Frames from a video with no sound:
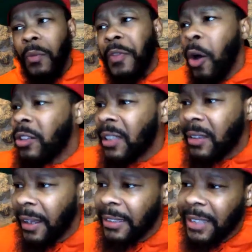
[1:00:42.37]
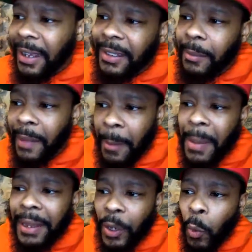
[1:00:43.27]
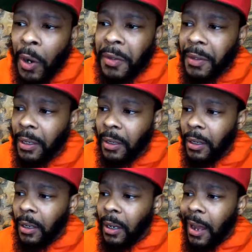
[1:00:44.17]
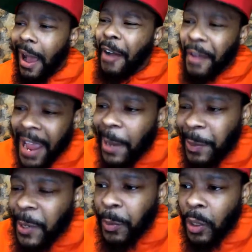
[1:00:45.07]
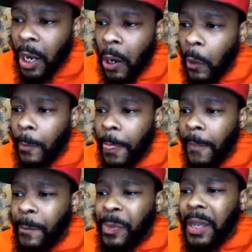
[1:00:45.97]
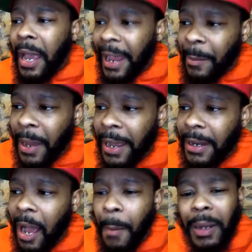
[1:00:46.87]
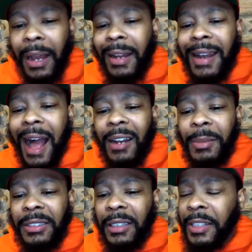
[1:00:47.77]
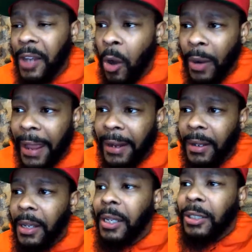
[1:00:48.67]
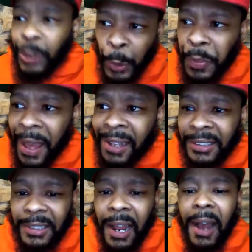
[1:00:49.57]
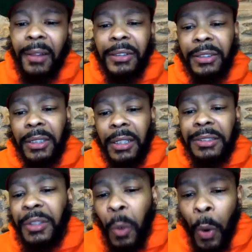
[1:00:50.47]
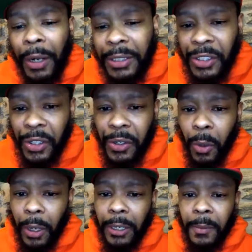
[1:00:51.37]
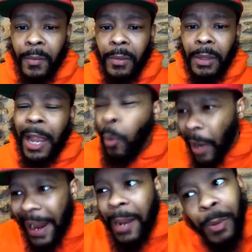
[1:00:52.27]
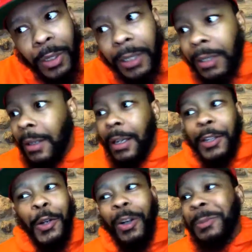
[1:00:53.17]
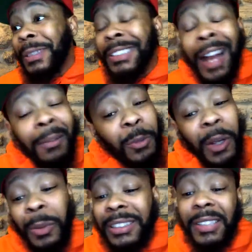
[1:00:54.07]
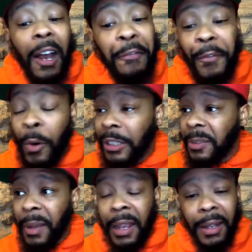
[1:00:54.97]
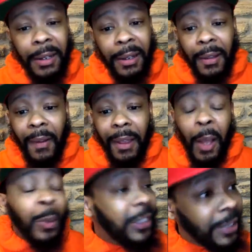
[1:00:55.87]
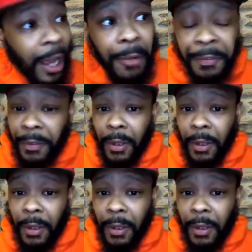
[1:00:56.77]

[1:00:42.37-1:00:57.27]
Those are things that make it worth it. I've had people go, hey, man, I'm going to anonymously donate $2,000 to the work that you're doing. And we're able to, it's been times where it was tough for us, man. It was tough.